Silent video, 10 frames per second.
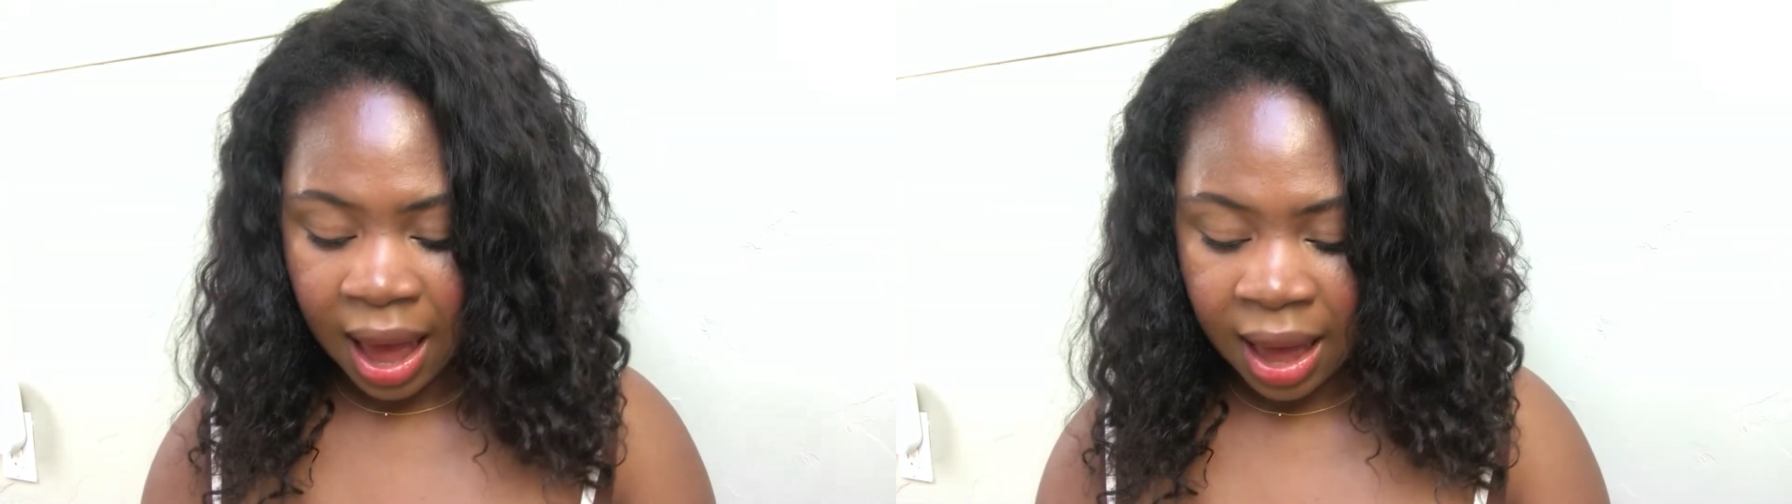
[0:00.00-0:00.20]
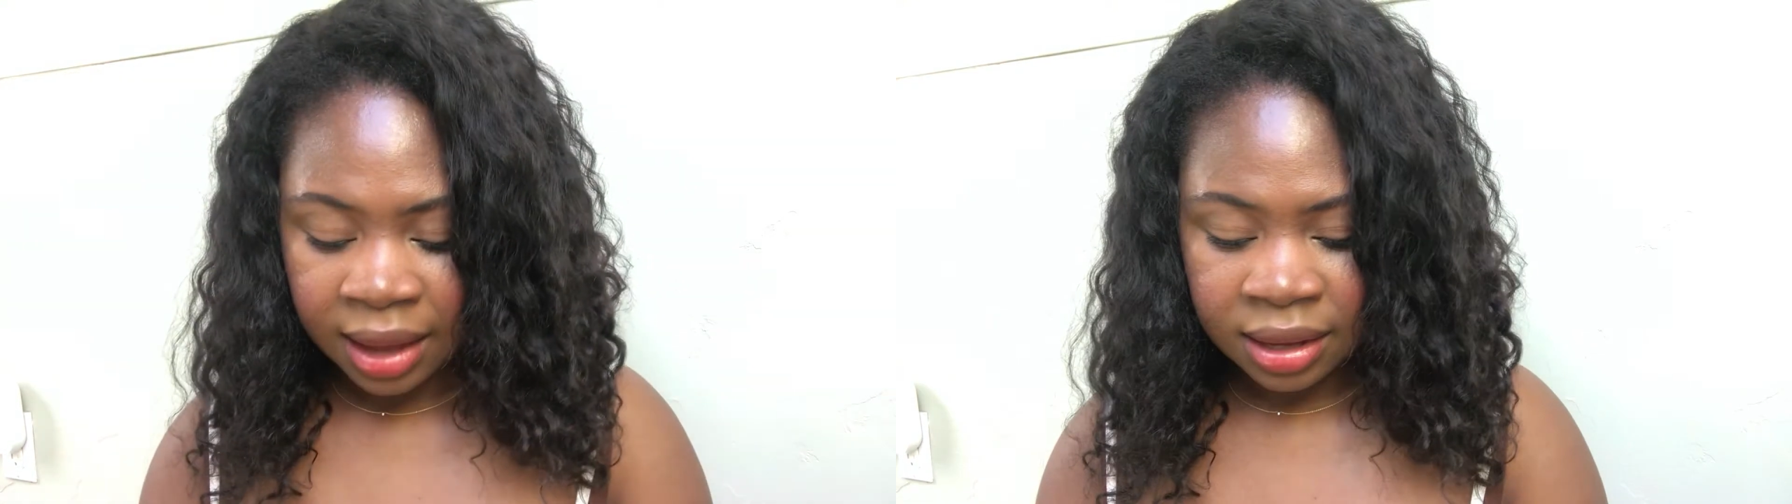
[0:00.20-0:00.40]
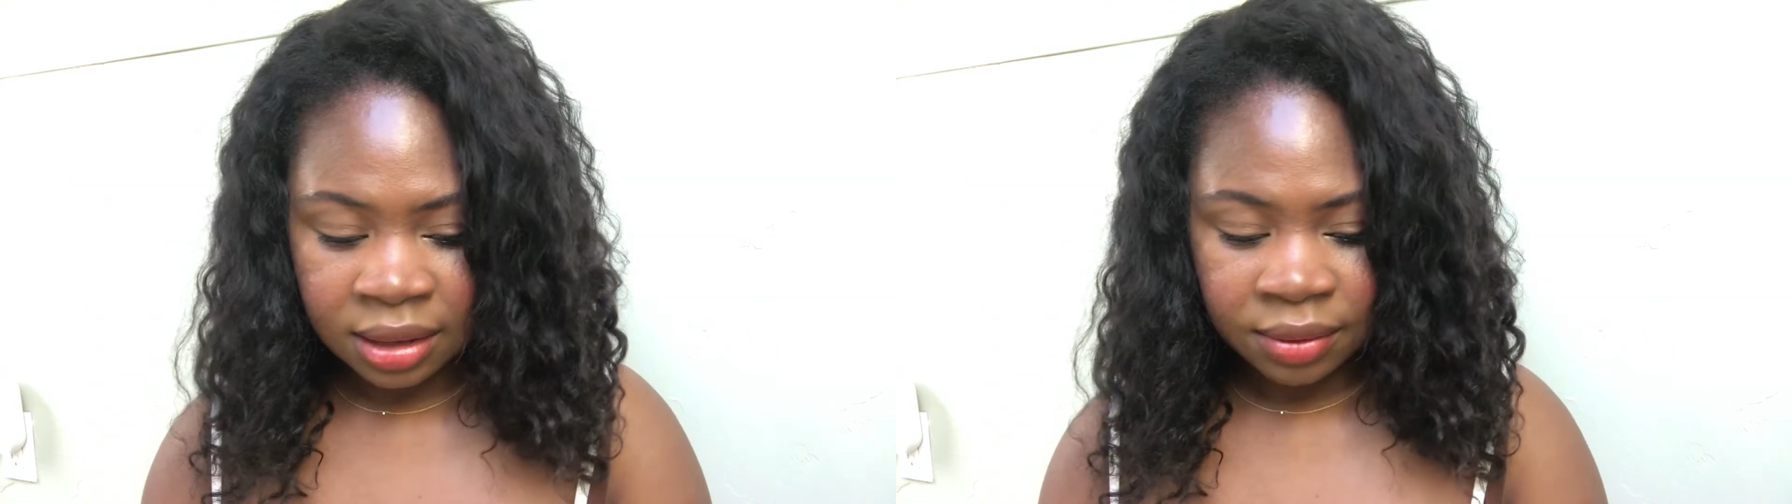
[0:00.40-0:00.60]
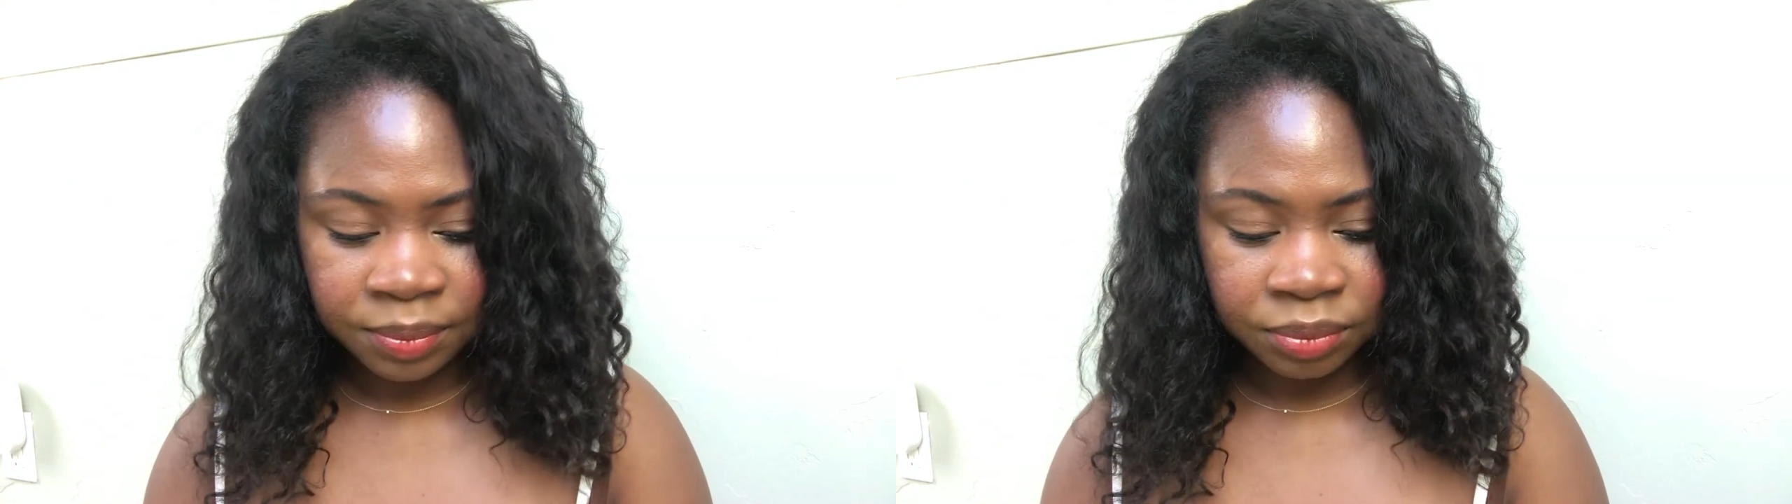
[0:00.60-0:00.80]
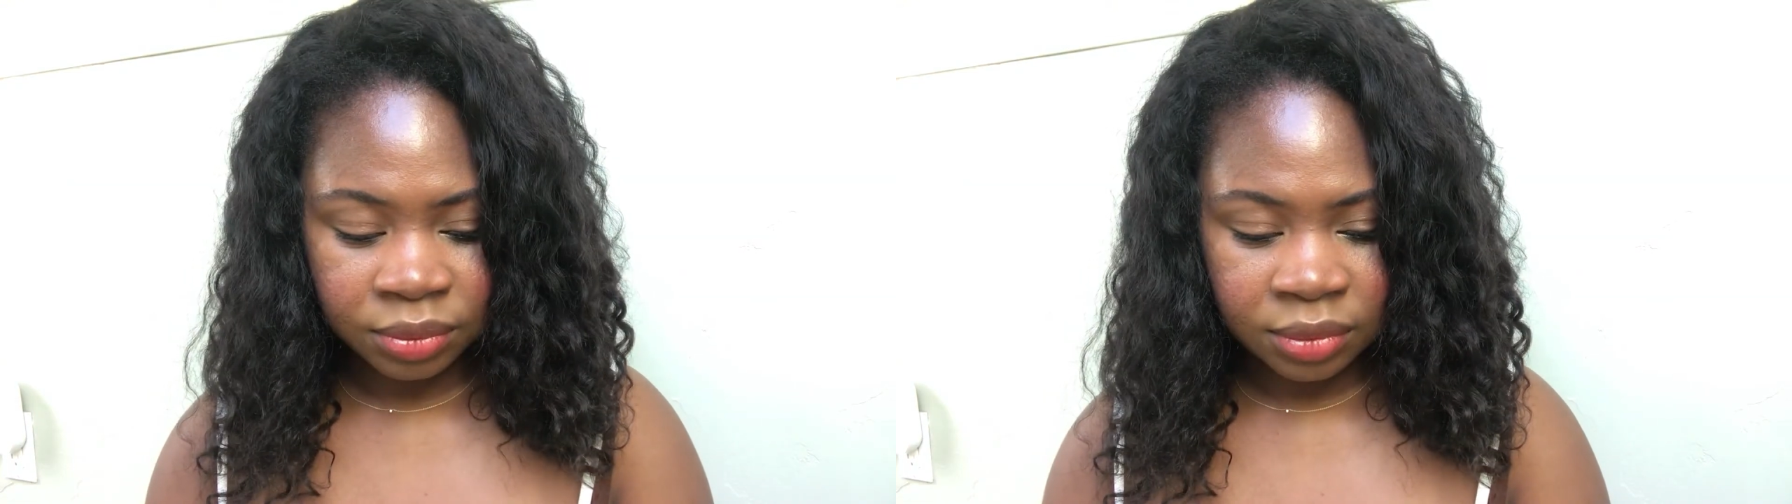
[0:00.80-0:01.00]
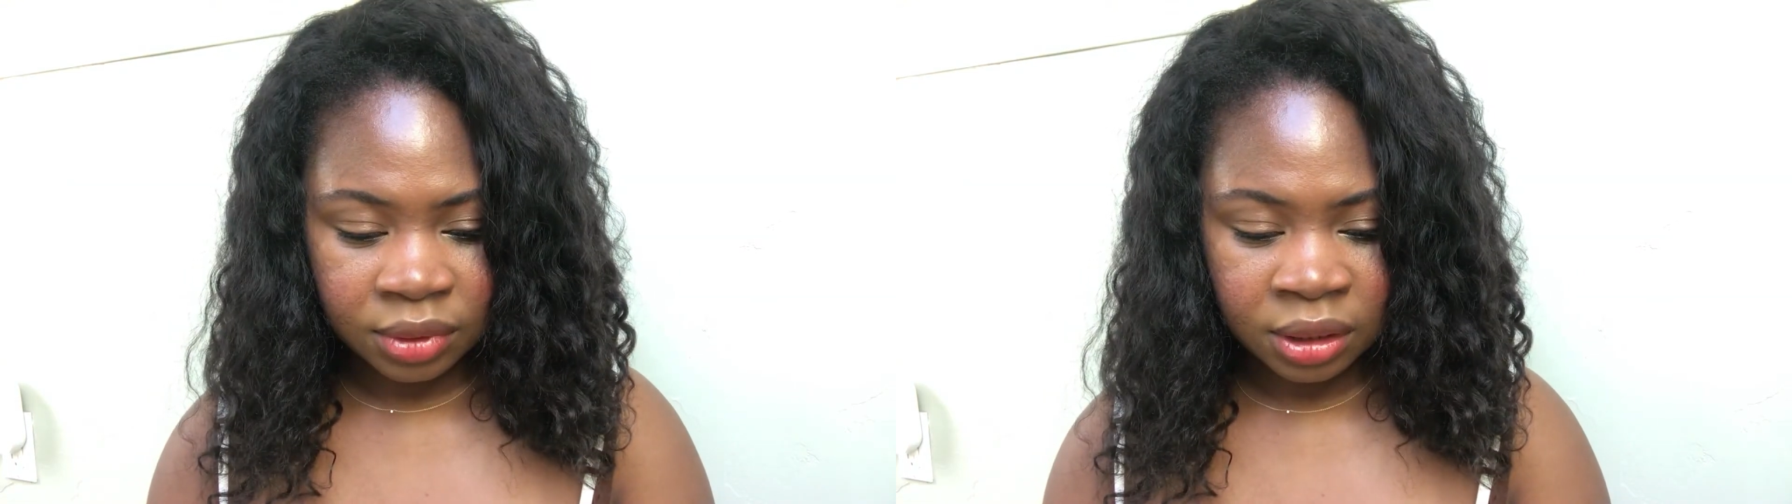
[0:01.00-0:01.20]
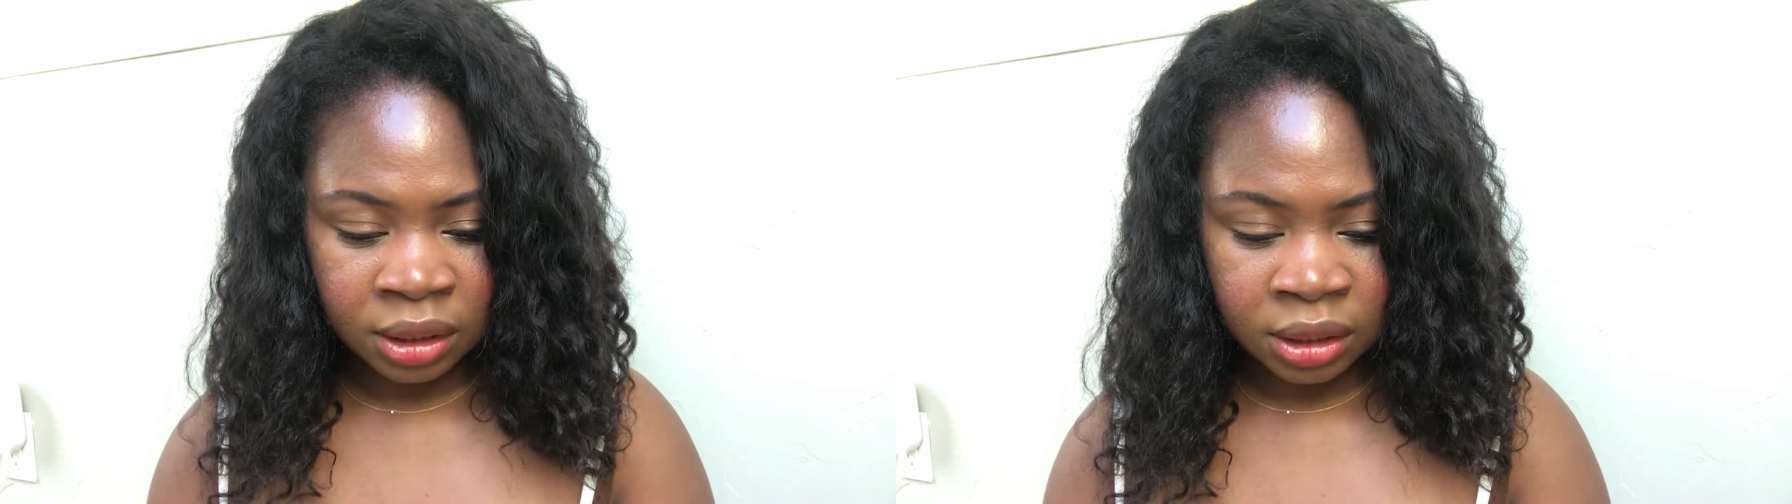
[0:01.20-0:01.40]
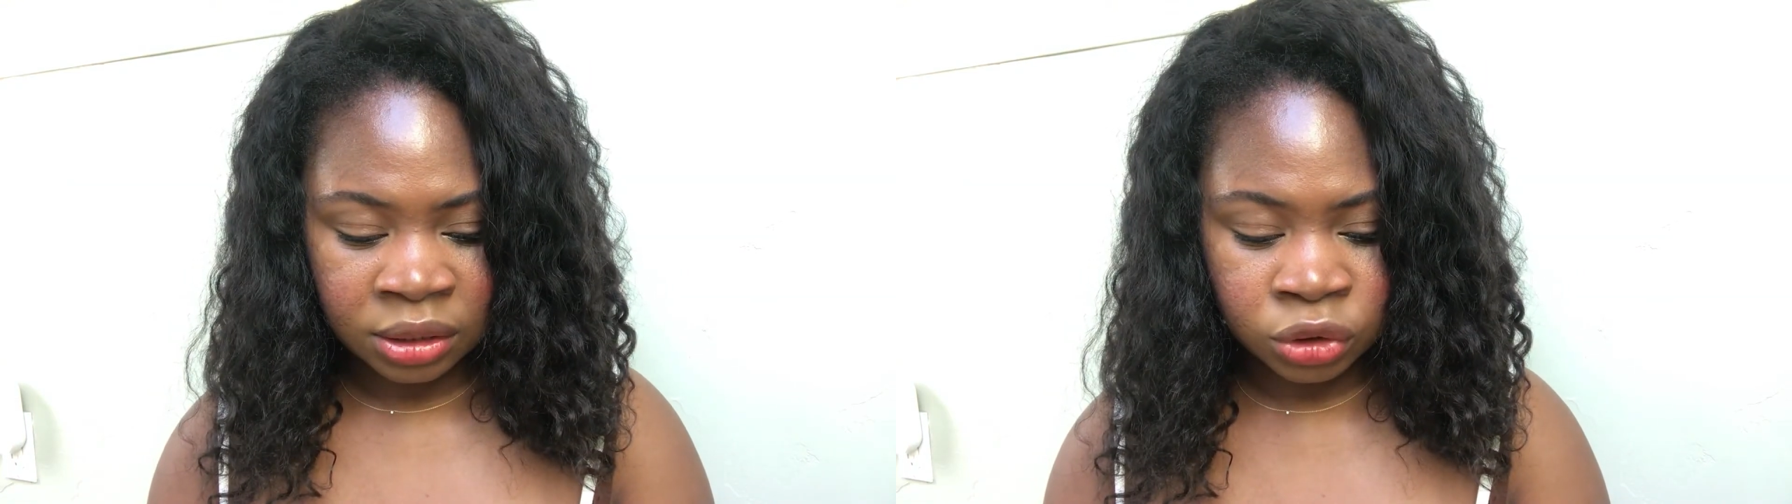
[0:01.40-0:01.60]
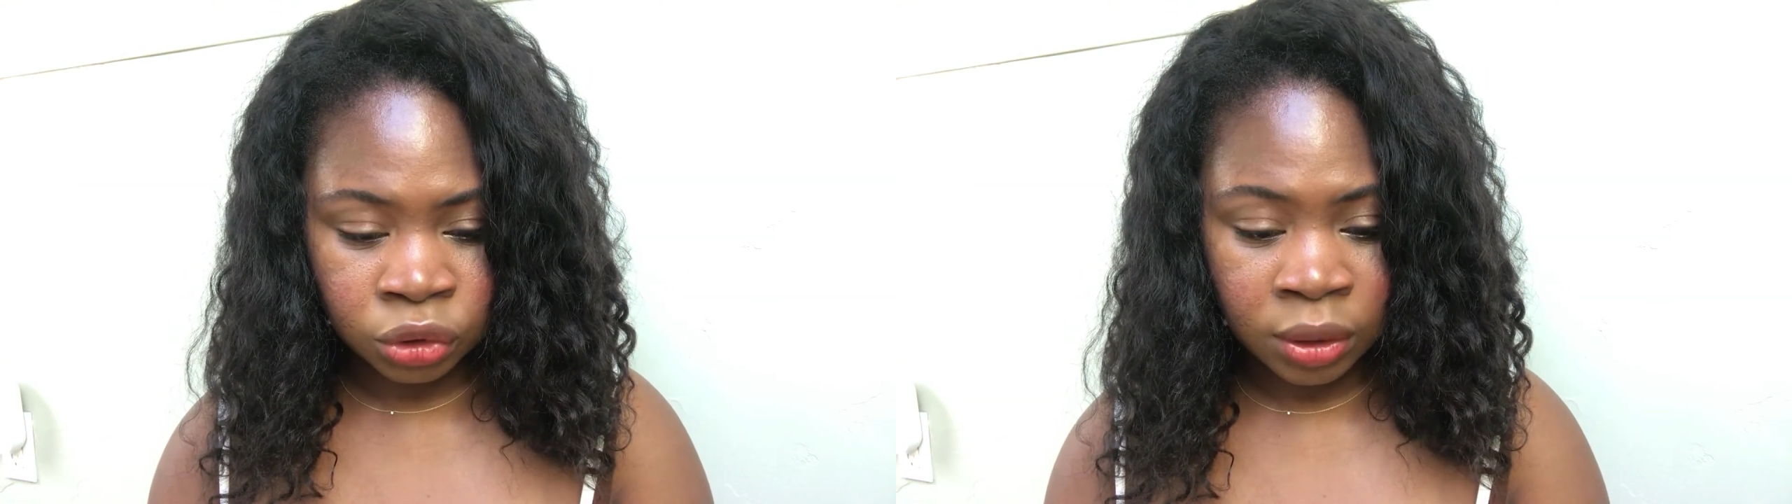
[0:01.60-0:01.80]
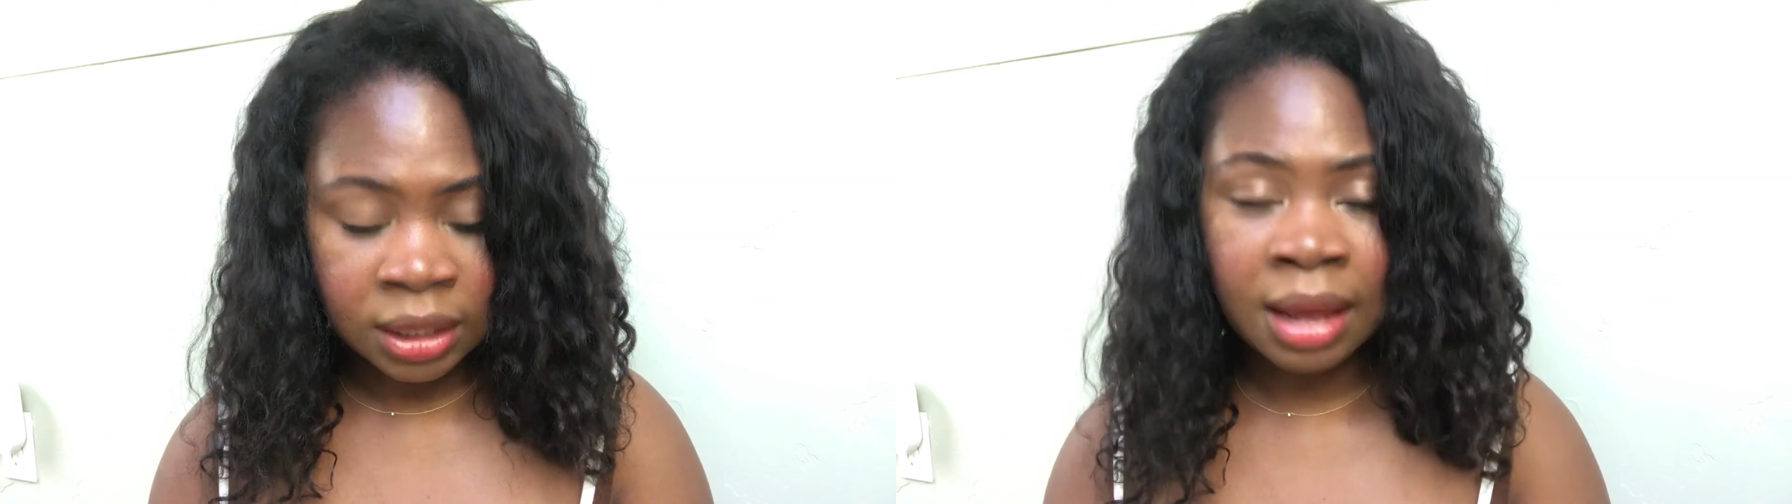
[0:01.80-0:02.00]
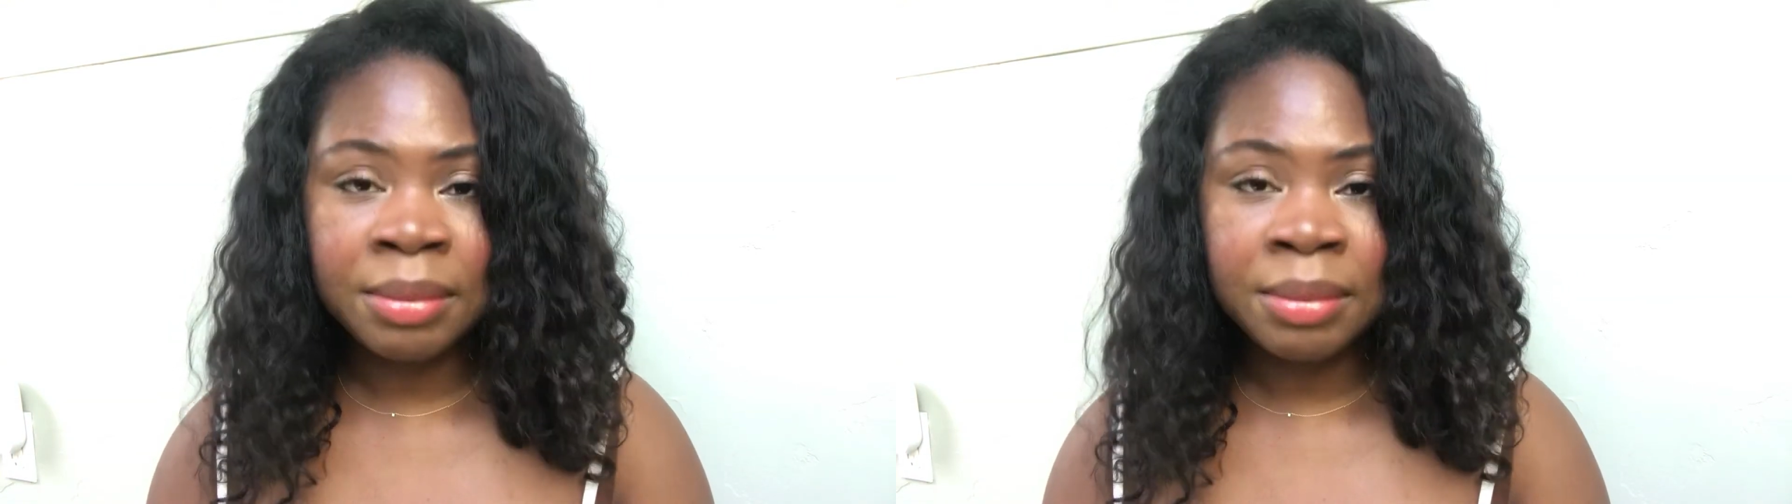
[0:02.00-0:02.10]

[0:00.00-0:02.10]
In short,